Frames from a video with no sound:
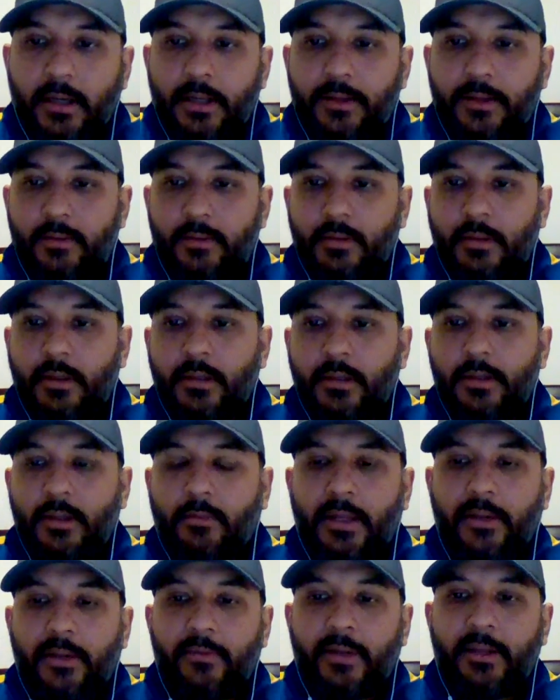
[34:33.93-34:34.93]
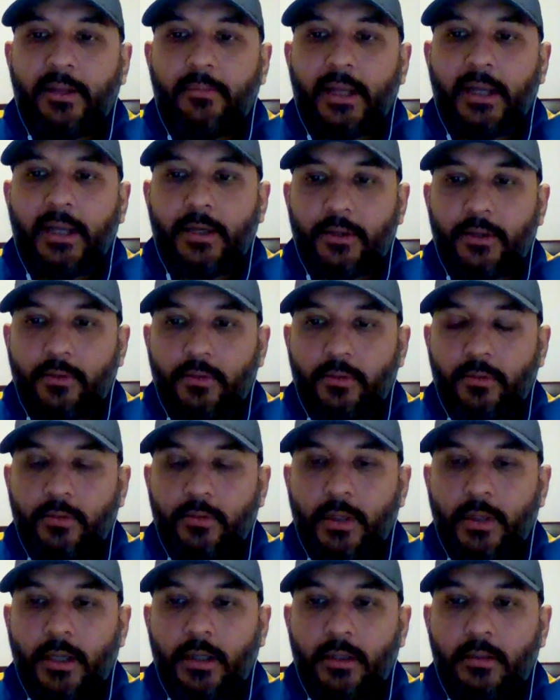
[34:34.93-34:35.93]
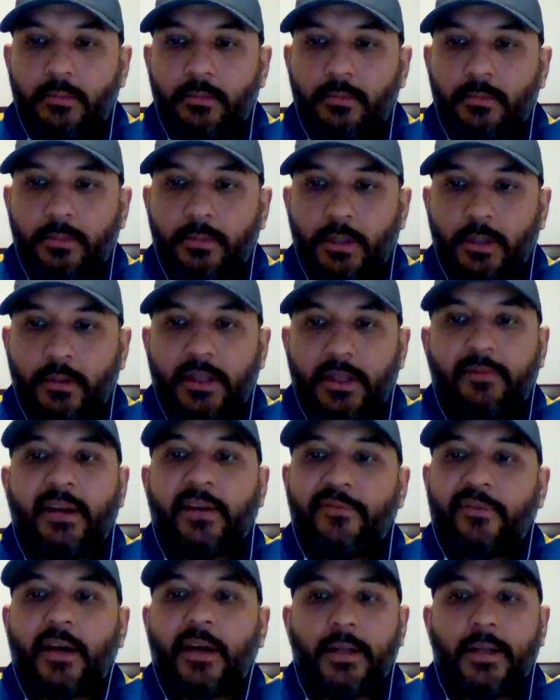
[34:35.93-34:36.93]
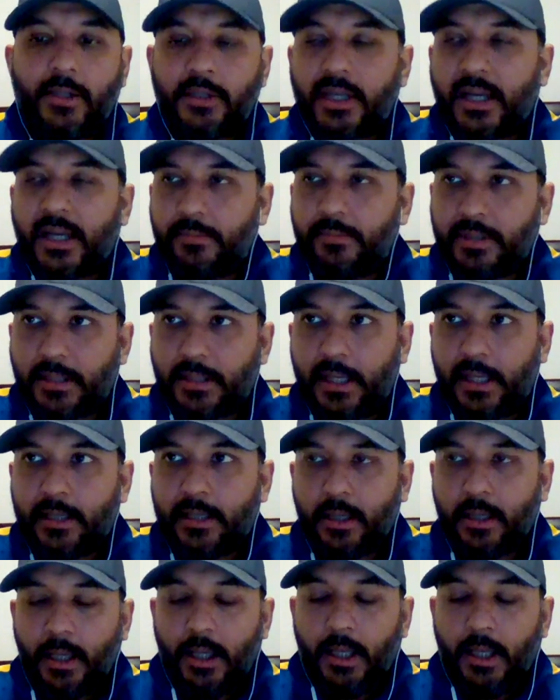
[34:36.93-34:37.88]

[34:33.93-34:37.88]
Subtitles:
and the one where they made it to they went far in the Champions League